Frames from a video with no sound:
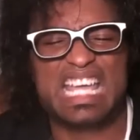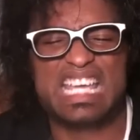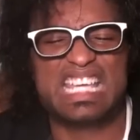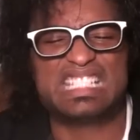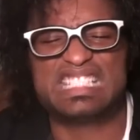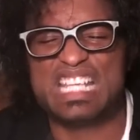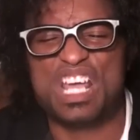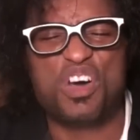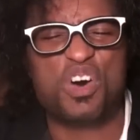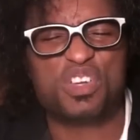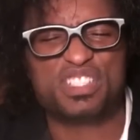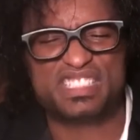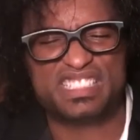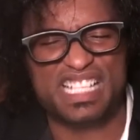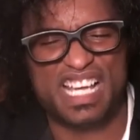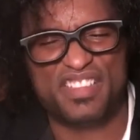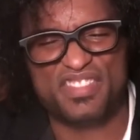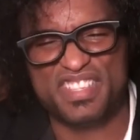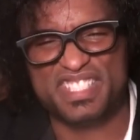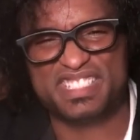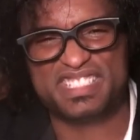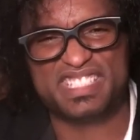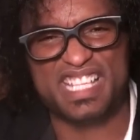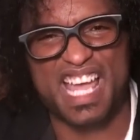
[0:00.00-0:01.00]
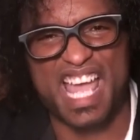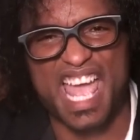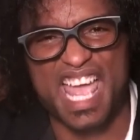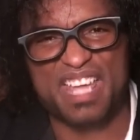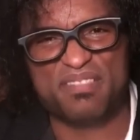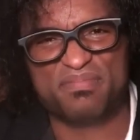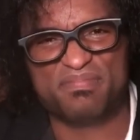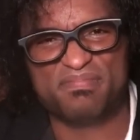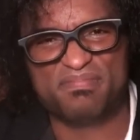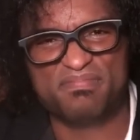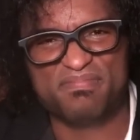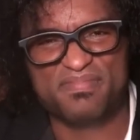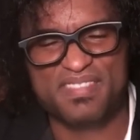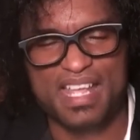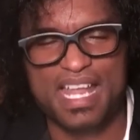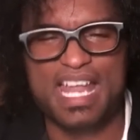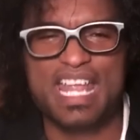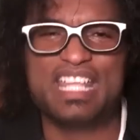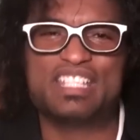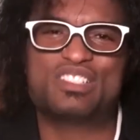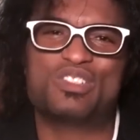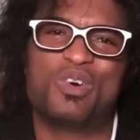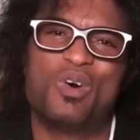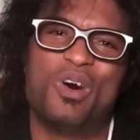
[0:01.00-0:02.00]
because they all sound the same.
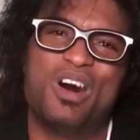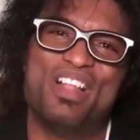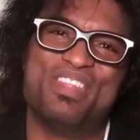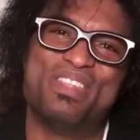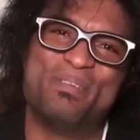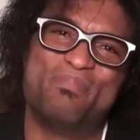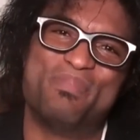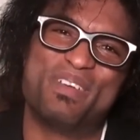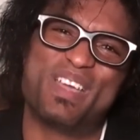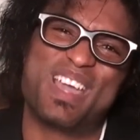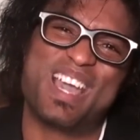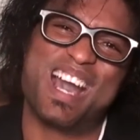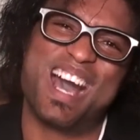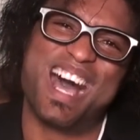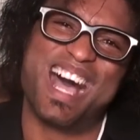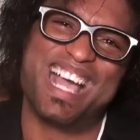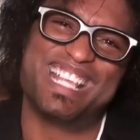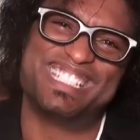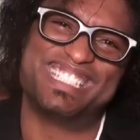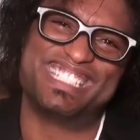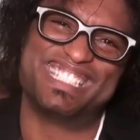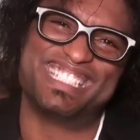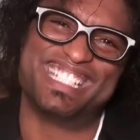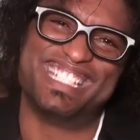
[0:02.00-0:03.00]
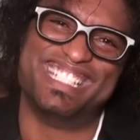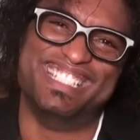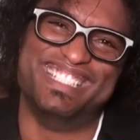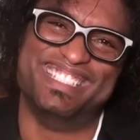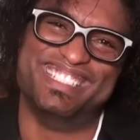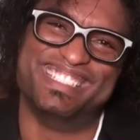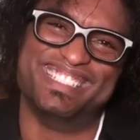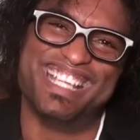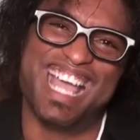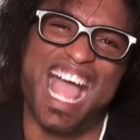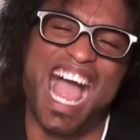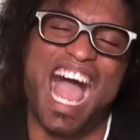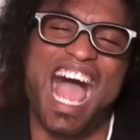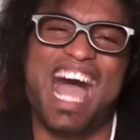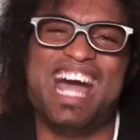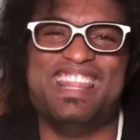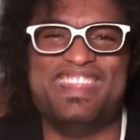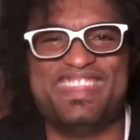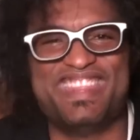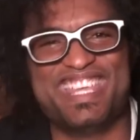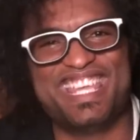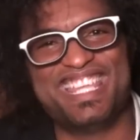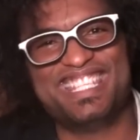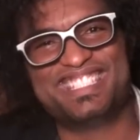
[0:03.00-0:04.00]
It's called the percussion.
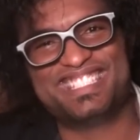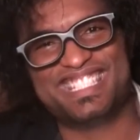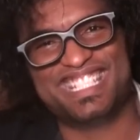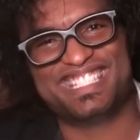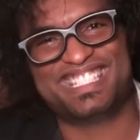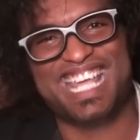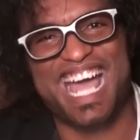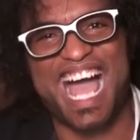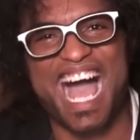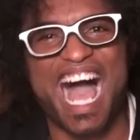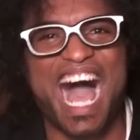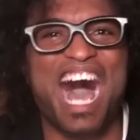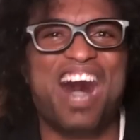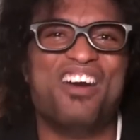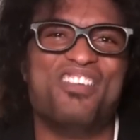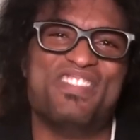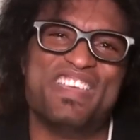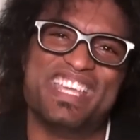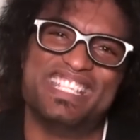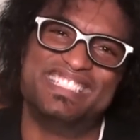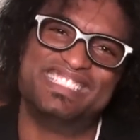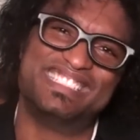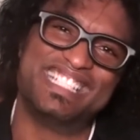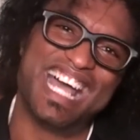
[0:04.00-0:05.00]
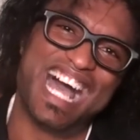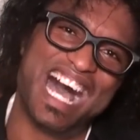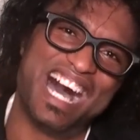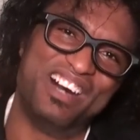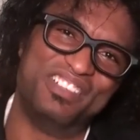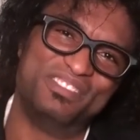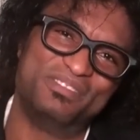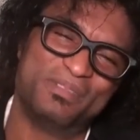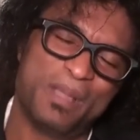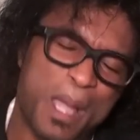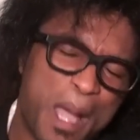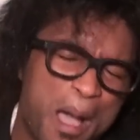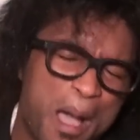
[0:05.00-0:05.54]
And this is how they sound.